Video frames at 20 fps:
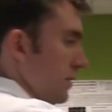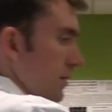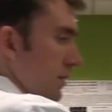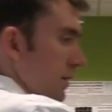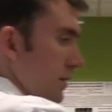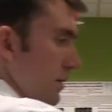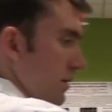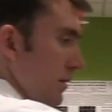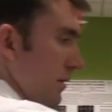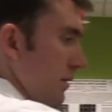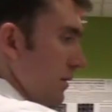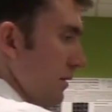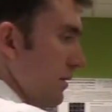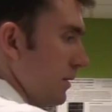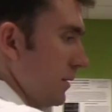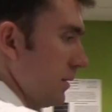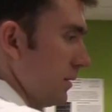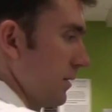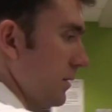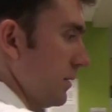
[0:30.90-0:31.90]

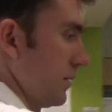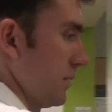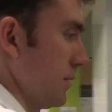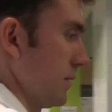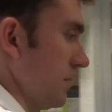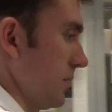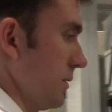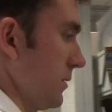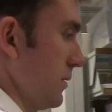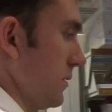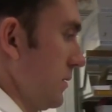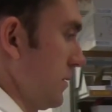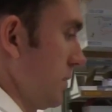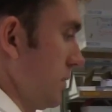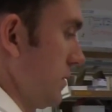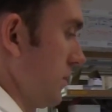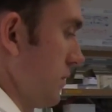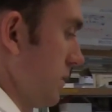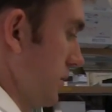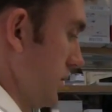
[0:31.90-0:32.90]
respiratory syncytial
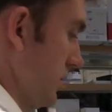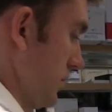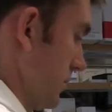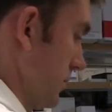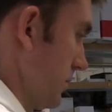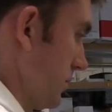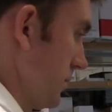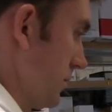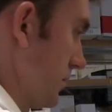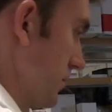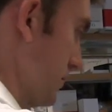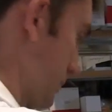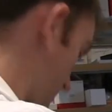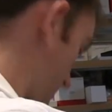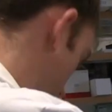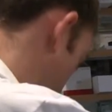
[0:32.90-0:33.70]
virus and its